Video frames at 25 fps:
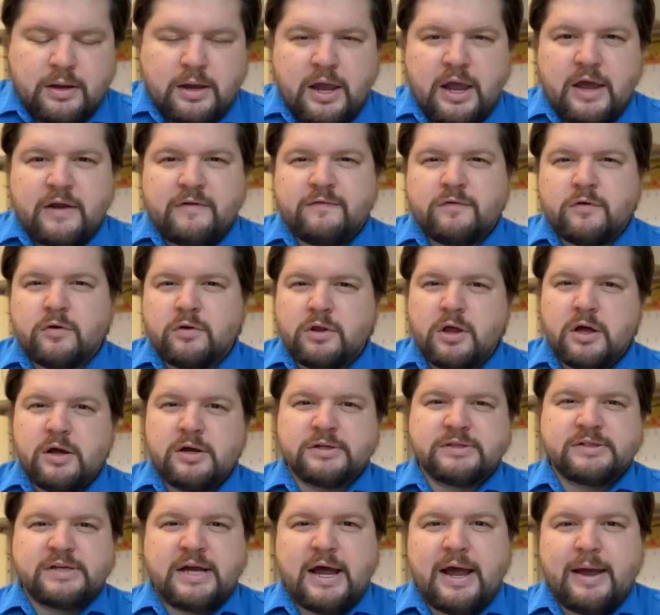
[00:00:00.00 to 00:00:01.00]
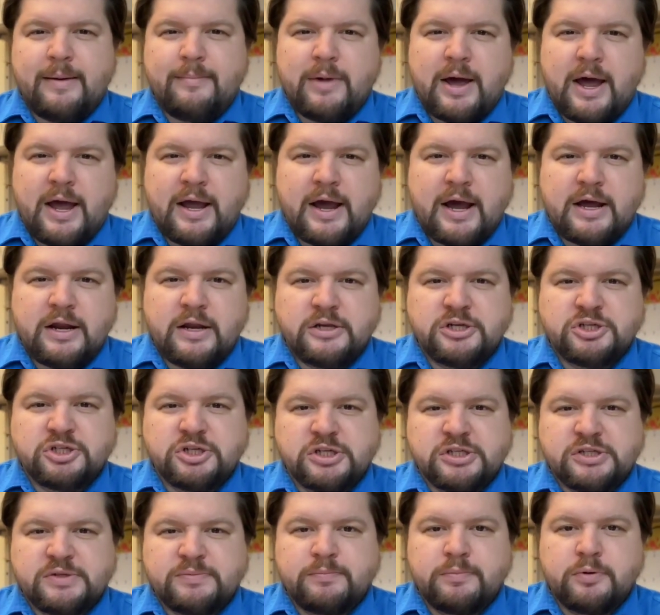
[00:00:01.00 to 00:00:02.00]
And for a long time, I kind of
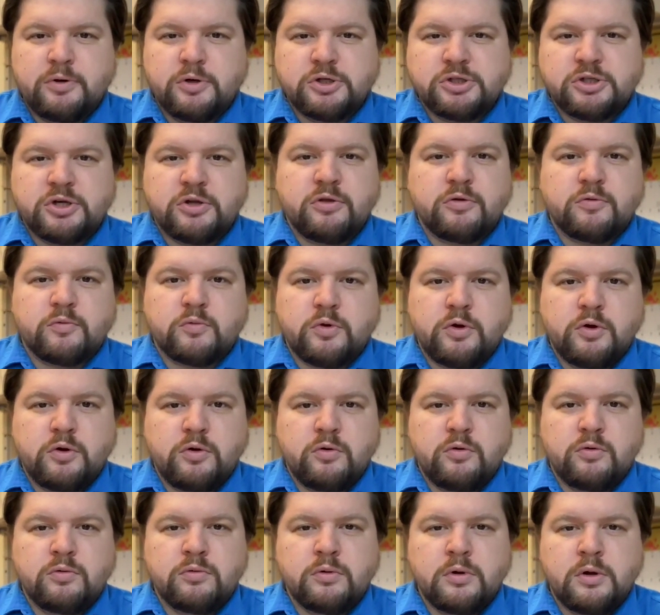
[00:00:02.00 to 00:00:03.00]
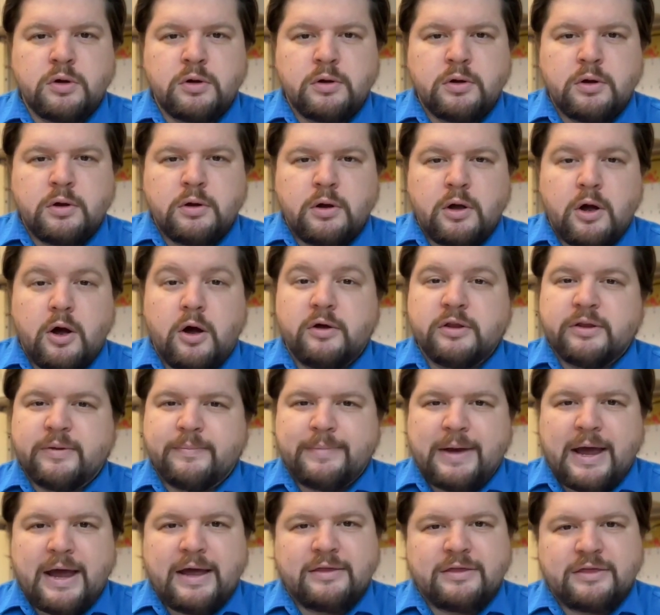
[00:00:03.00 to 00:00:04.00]
just pushed through all the
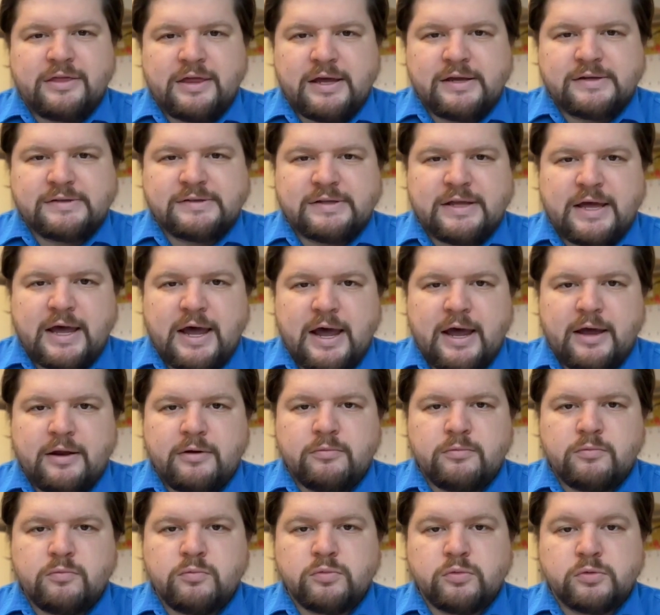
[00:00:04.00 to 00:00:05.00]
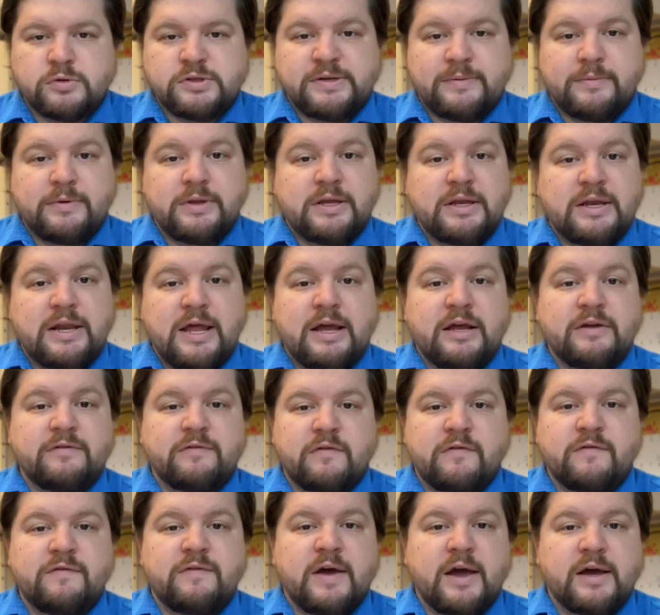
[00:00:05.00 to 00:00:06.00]
bad things that were some of the negative
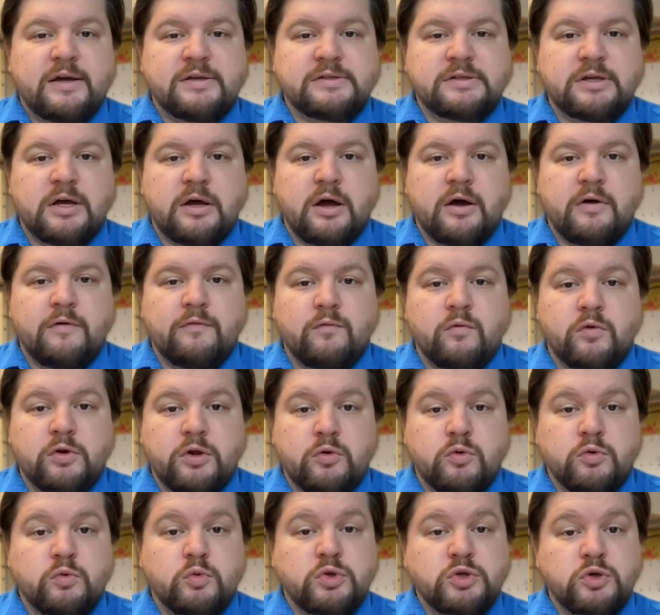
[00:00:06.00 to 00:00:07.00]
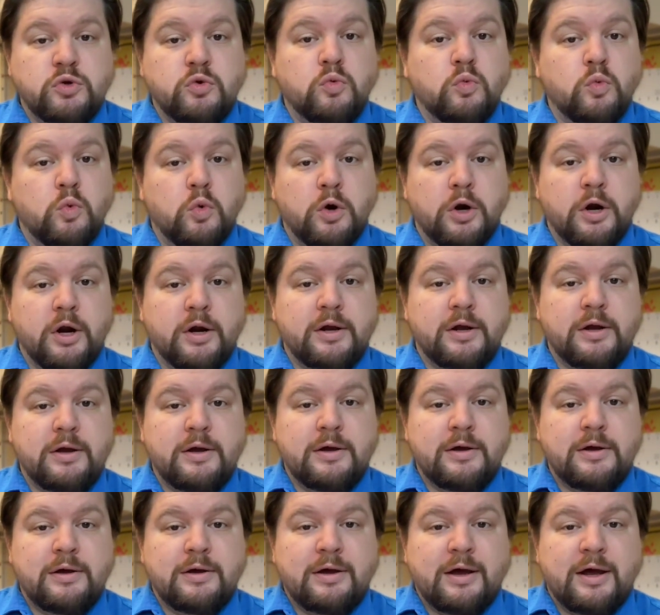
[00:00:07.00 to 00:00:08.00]
effects of when you do work
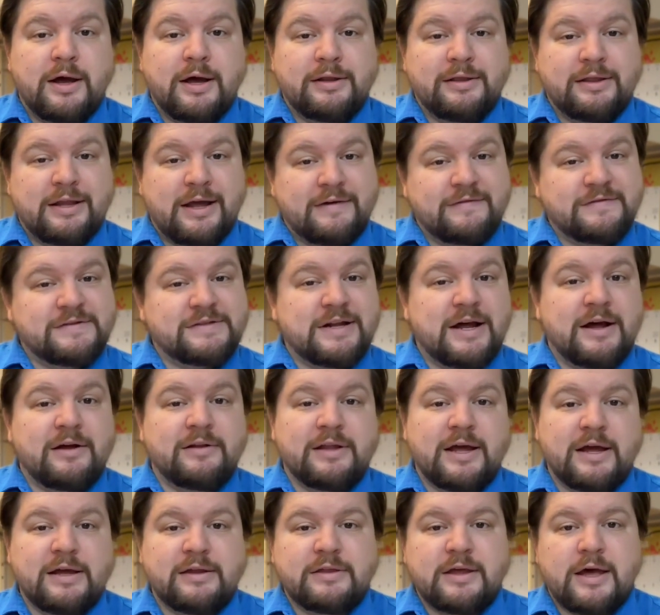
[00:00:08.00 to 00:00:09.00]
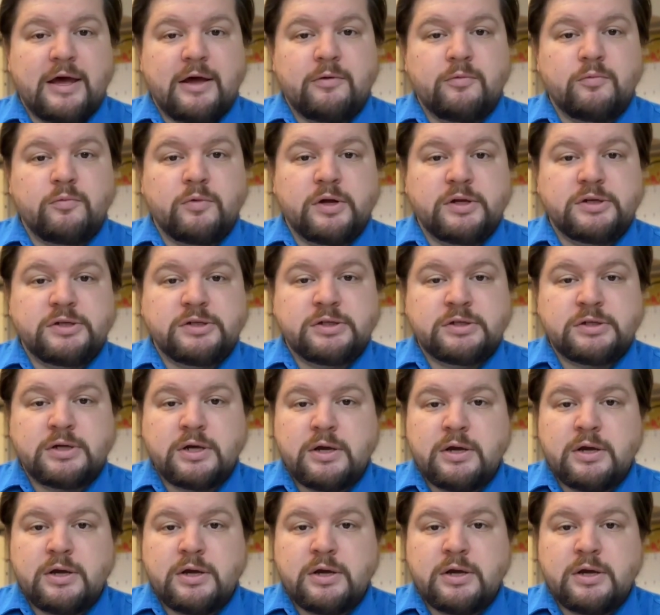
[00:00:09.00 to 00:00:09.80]
a lifestyle like that, which